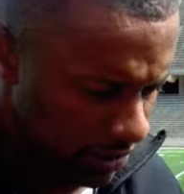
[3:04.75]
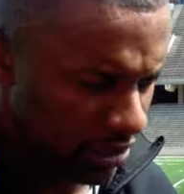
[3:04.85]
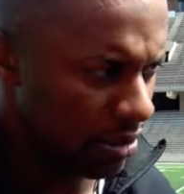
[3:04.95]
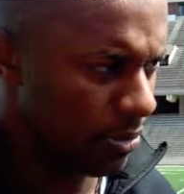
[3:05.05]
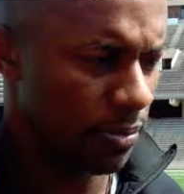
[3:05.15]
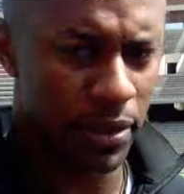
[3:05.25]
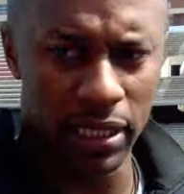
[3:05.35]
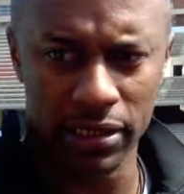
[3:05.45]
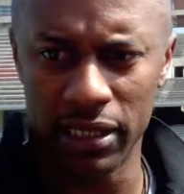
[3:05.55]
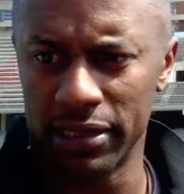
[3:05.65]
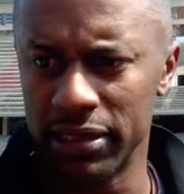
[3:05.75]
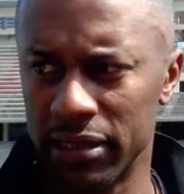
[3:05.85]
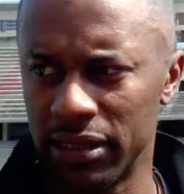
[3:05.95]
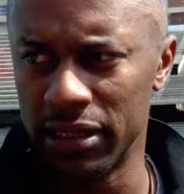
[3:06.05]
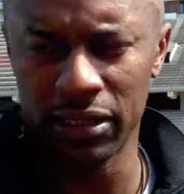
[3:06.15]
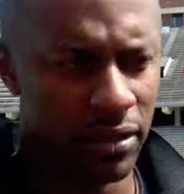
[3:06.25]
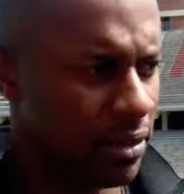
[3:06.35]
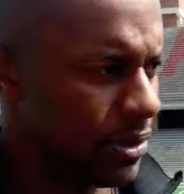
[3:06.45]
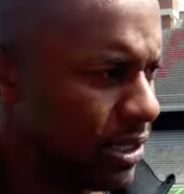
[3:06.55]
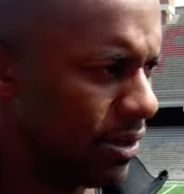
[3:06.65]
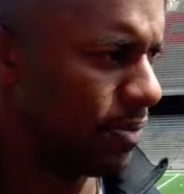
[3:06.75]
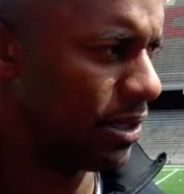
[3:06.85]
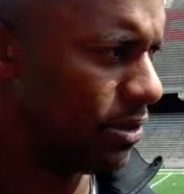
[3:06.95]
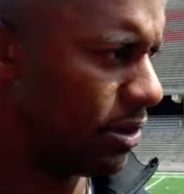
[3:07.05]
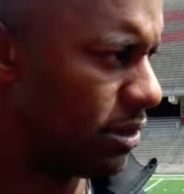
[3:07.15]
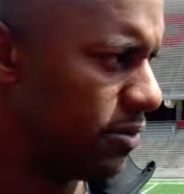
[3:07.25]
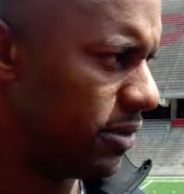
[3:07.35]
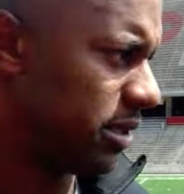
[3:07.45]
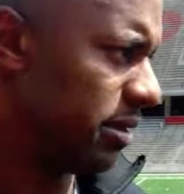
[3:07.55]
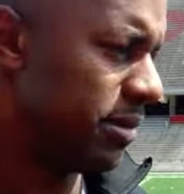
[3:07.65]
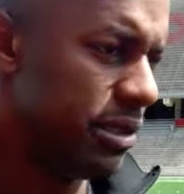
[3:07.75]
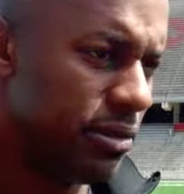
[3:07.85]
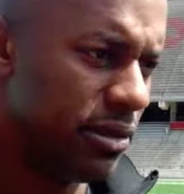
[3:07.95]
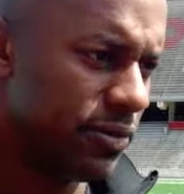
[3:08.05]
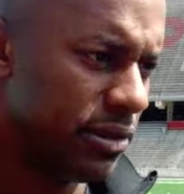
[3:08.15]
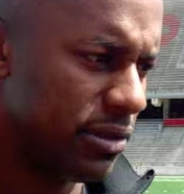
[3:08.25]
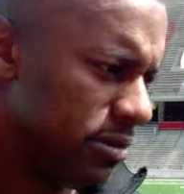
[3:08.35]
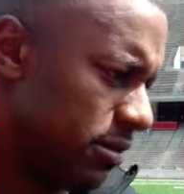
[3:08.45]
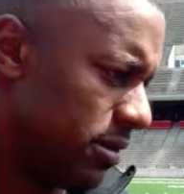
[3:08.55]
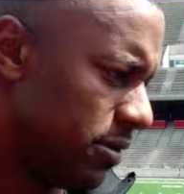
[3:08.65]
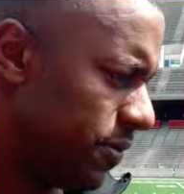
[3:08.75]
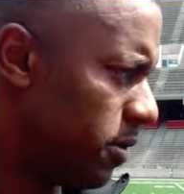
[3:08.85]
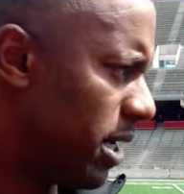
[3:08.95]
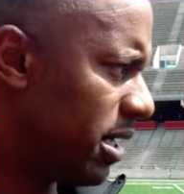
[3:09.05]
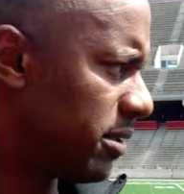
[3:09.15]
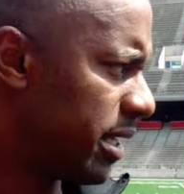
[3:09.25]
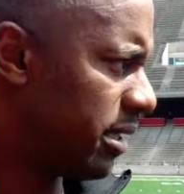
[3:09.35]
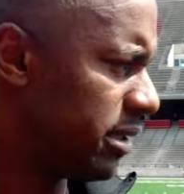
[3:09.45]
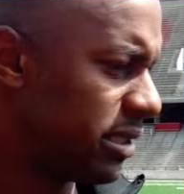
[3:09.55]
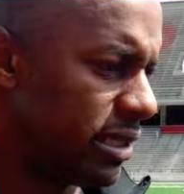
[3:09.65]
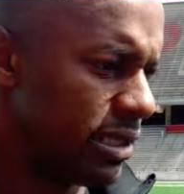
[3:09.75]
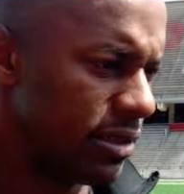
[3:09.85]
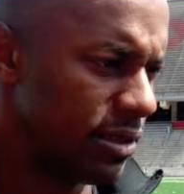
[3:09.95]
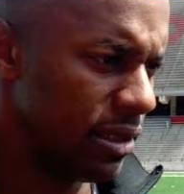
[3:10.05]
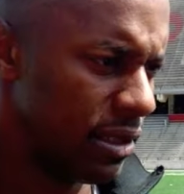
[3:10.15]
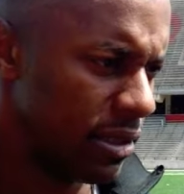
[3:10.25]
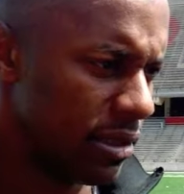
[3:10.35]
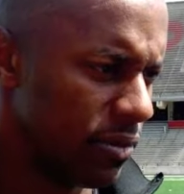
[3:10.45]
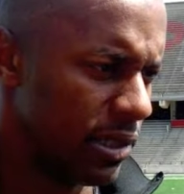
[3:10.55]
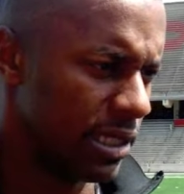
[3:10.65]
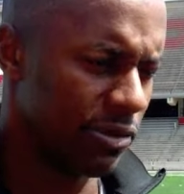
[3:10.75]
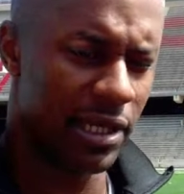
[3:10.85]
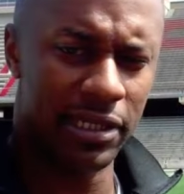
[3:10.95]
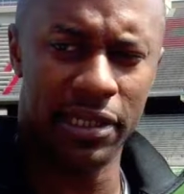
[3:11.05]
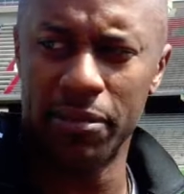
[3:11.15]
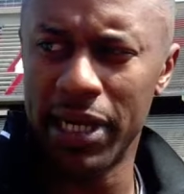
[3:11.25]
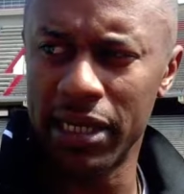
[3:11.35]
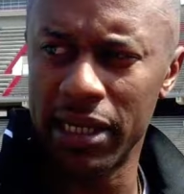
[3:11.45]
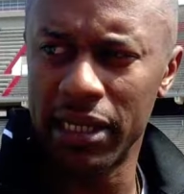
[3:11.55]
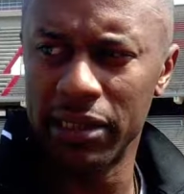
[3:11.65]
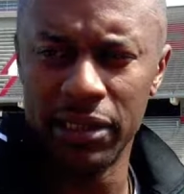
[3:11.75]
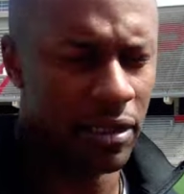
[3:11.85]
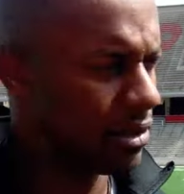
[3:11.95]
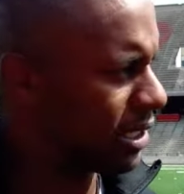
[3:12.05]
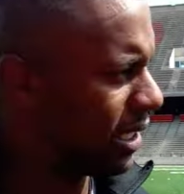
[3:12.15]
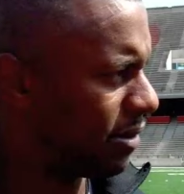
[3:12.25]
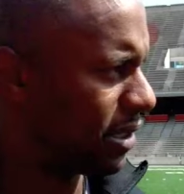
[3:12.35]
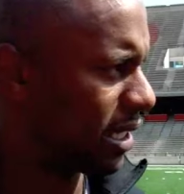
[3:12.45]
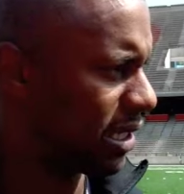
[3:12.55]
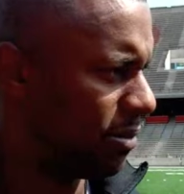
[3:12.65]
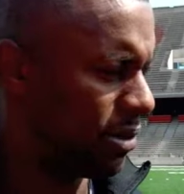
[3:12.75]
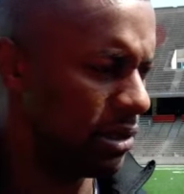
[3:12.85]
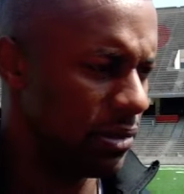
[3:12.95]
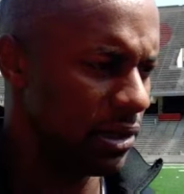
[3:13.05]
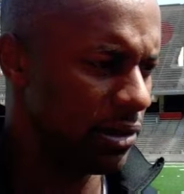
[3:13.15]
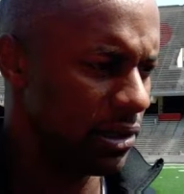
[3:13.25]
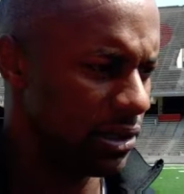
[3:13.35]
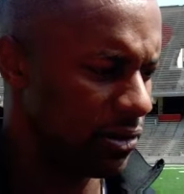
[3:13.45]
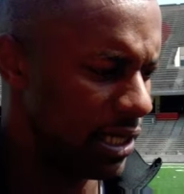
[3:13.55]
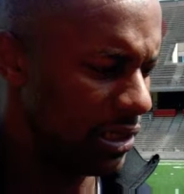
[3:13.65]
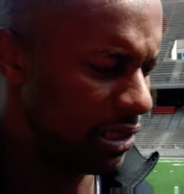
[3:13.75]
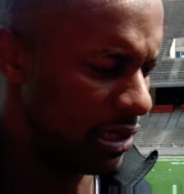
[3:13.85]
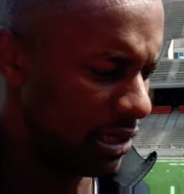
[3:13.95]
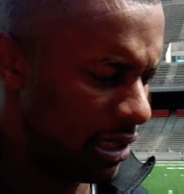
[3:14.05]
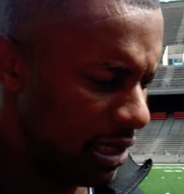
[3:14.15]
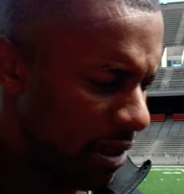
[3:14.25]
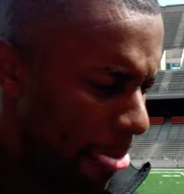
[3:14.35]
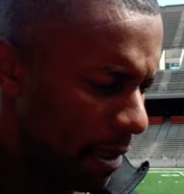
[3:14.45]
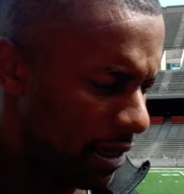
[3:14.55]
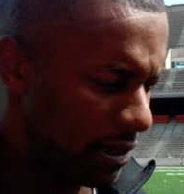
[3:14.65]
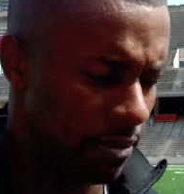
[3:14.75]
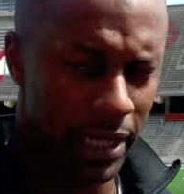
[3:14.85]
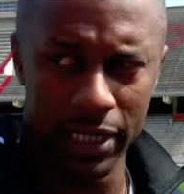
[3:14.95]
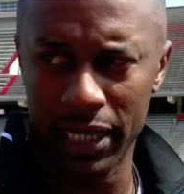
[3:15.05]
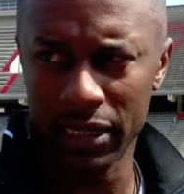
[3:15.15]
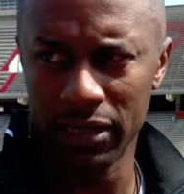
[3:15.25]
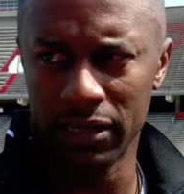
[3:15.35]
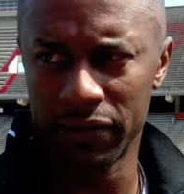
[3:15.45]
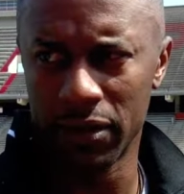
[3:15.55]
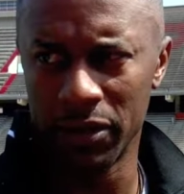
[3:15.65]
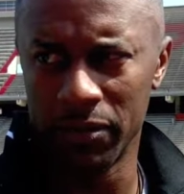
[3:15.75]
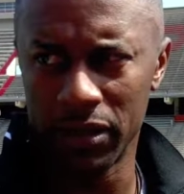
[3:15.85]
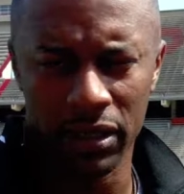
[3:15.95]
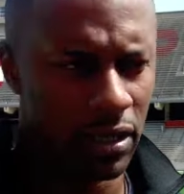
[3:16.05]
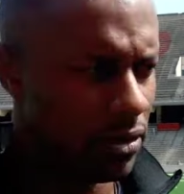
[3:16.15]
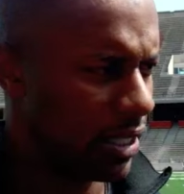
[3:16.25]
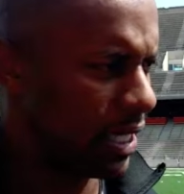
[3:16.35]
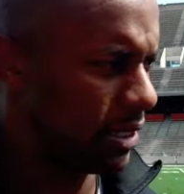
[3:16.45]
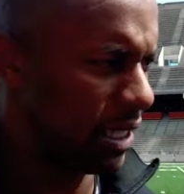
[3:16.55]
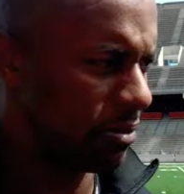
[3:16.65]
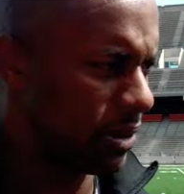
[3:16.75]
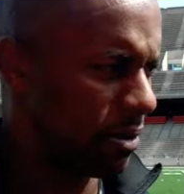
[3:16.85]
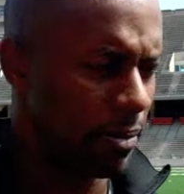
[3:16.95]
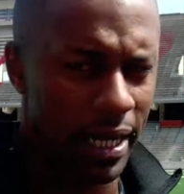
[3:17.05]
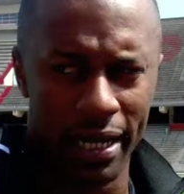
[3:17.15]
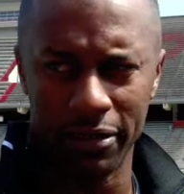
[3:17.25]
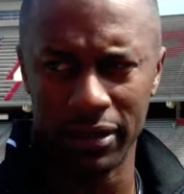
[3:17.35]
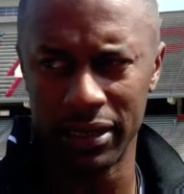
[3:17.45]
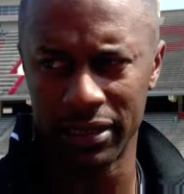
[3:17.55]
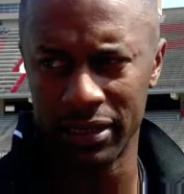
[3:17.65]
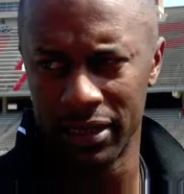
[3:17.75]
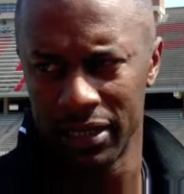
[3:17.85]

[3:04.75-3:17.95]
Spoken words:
going to be a process. You know, I mean, they've been doing what they've been doing for a while now, and we're going to try to get them out of that. You know, again, we've got to keep putting them in those situations and demand excellence from them. You know, we can't let them get by with just